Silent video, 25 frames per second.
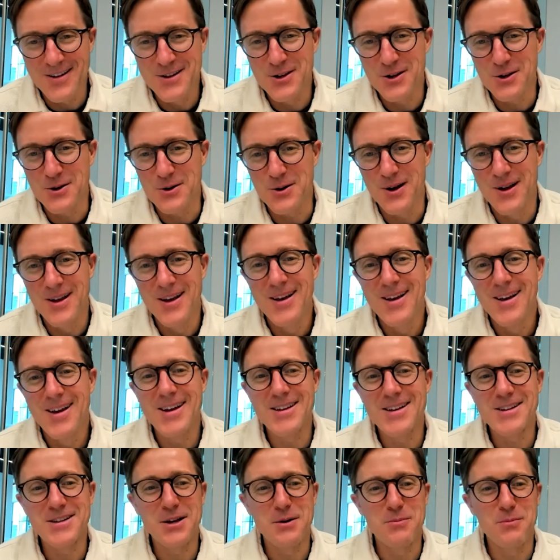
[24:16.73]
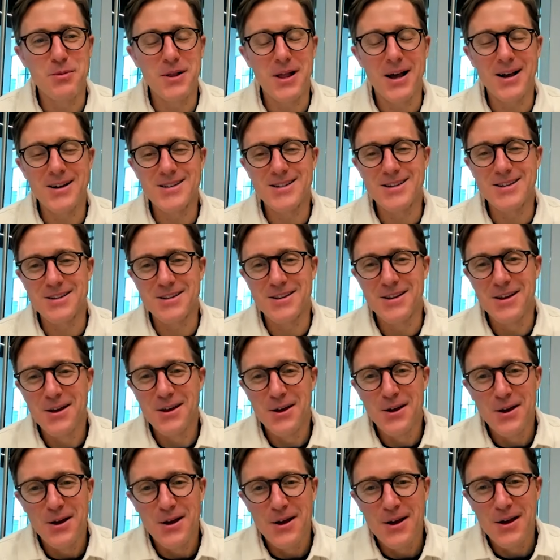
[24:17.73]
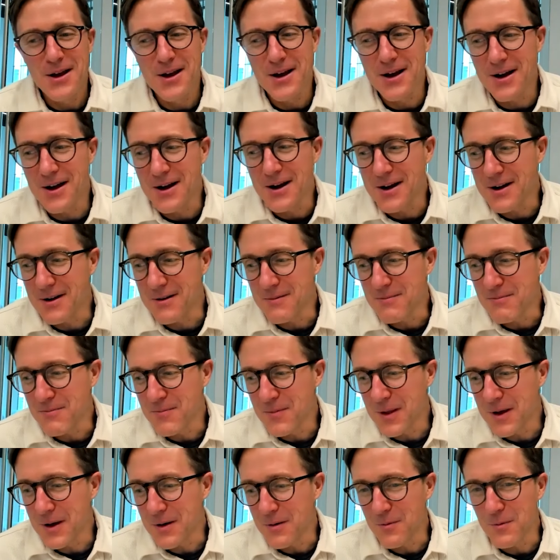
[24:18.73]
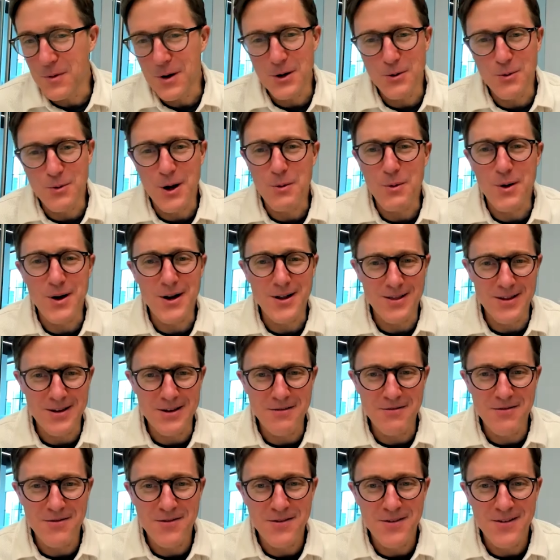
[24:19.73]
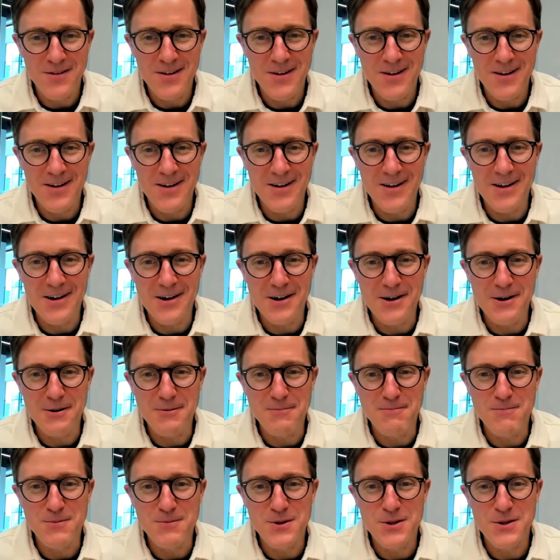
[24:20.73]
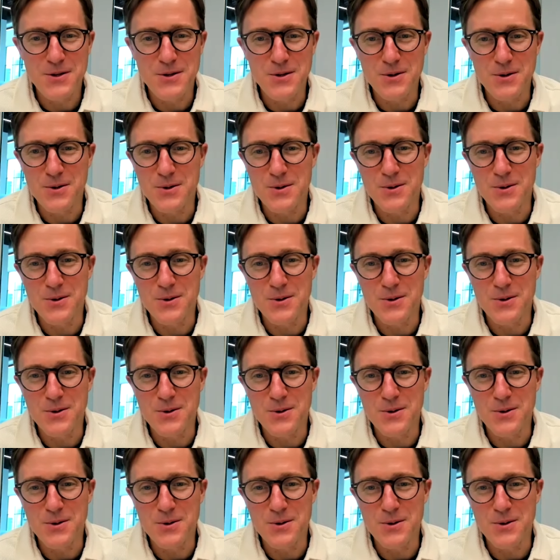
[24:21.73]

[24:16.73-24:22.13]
to as complex as um, uh, where do I want to live um, to